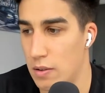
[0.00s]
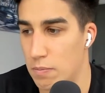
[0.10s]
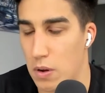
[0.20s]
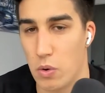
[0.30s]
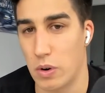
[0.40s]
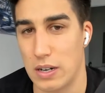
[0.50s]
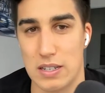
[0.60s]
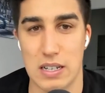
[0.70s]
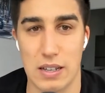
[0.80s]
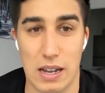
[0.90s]
But we're going to
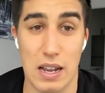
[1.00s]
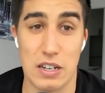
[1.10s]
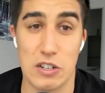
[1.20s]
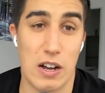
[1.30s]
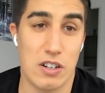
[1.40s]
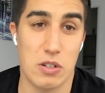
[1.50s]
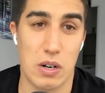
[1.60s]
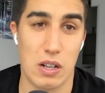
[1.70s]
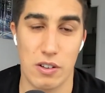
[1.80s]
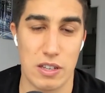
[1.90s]
see like, hey, do you actually
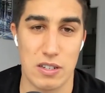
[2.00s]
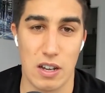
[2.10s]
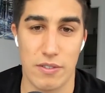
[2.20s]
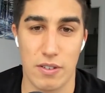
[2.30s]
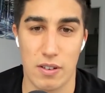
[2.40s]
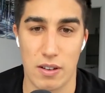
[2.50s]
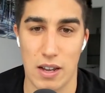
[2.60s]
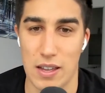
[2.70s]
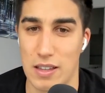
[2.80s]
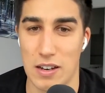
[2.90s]
want to learn this stuff?
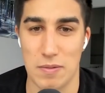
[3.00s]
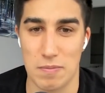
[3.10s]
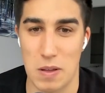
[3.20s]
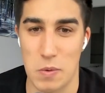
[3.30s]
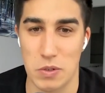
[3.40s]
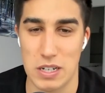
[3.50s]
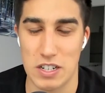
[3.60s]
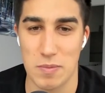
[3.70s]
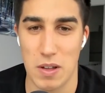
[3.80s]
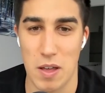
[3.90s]
And then maybe we'll teach
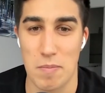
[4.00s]
them.